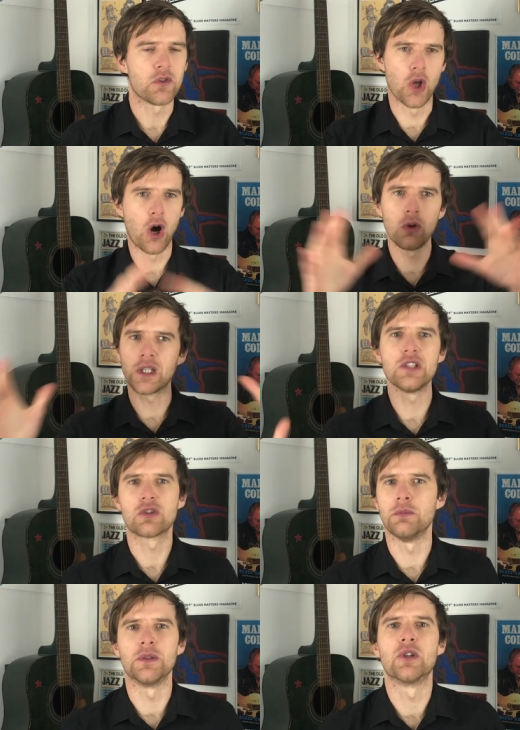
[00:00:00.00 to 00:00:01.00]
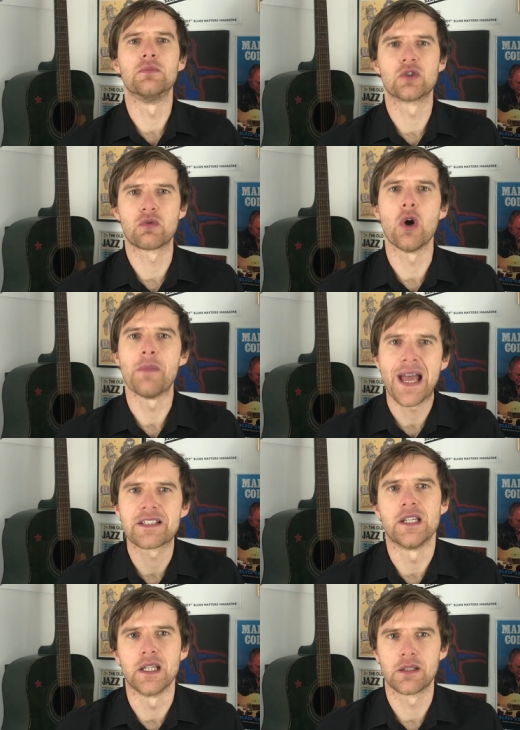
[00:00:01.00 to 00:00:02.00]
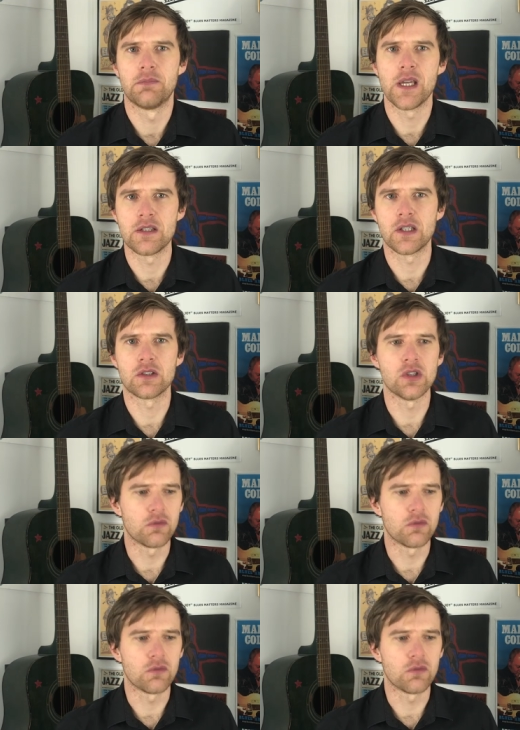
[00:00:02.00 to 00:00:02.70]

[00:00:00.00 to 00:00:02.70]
the whole instrument becomes chromatic, basically.